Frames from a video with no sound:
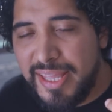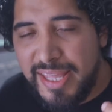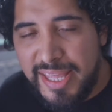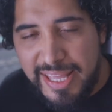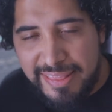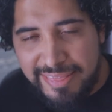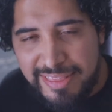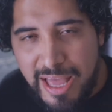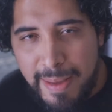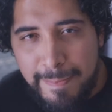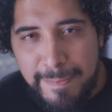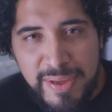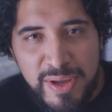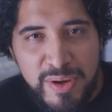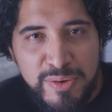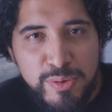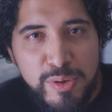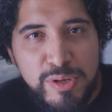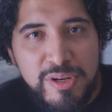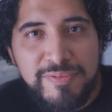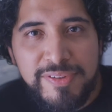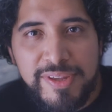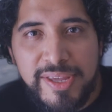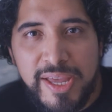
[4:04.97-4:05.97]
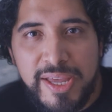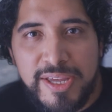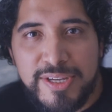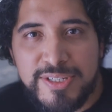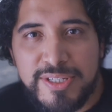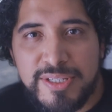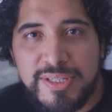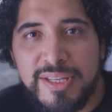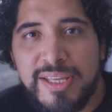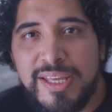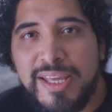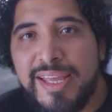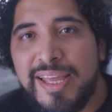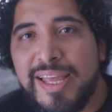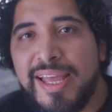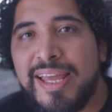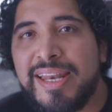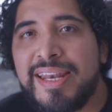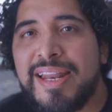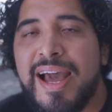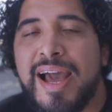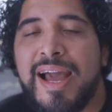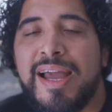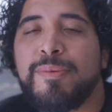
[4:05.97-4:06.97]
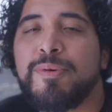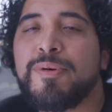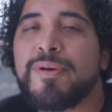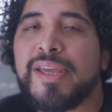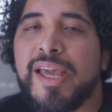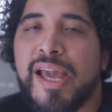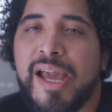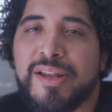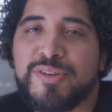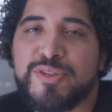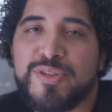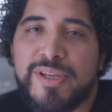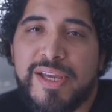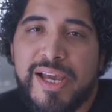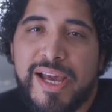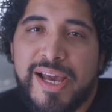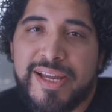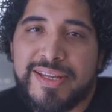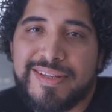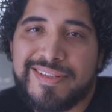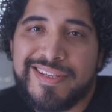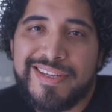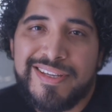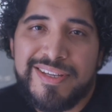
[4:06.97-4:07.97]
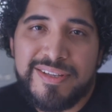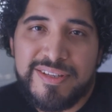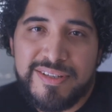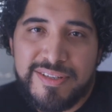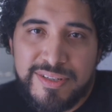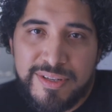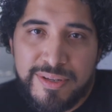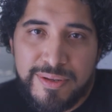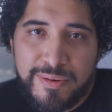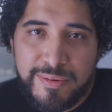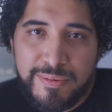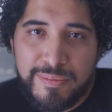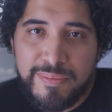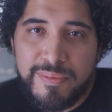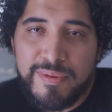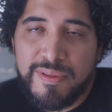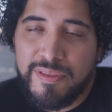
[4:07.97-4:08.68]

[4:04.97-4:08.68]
hit that bell notification, and I will catch you guys soon.